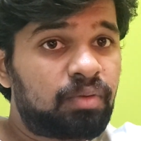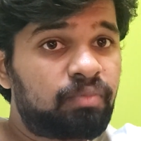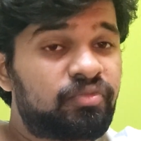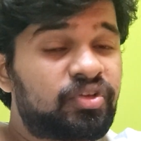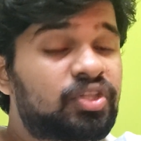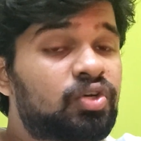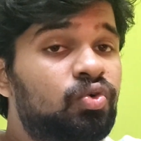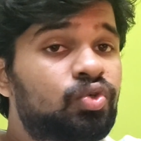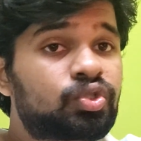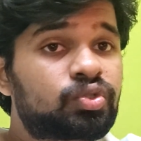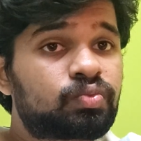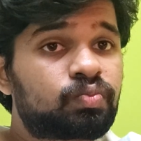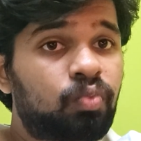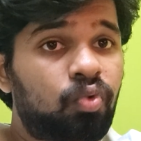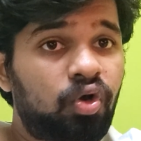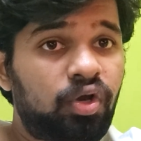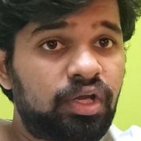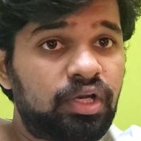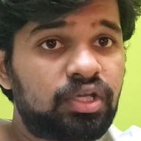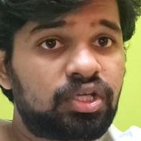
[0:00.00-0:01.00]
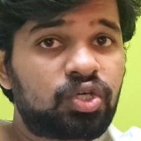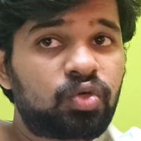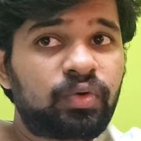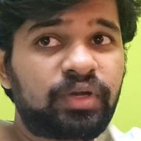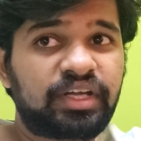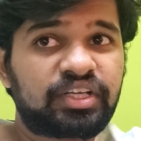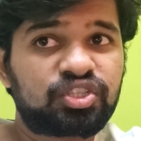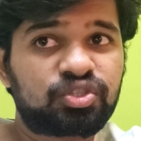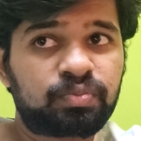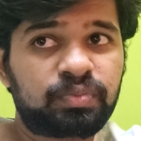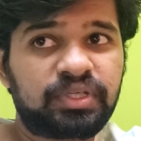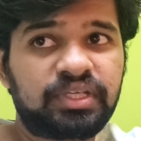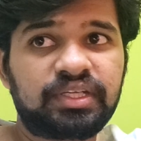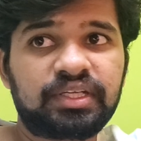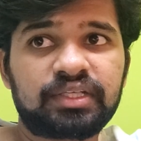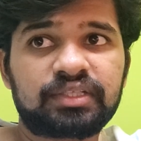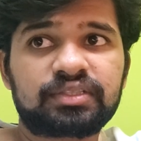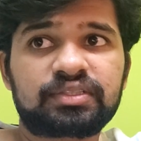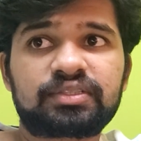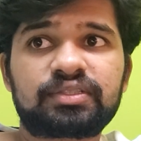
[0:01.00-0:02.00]
up without spoiling your
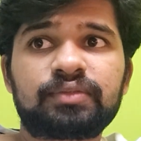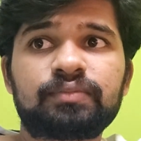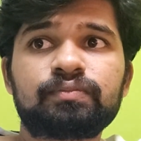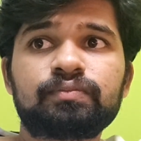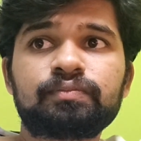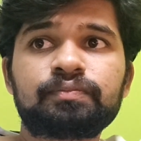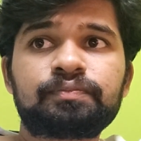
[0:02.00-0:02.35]
experience.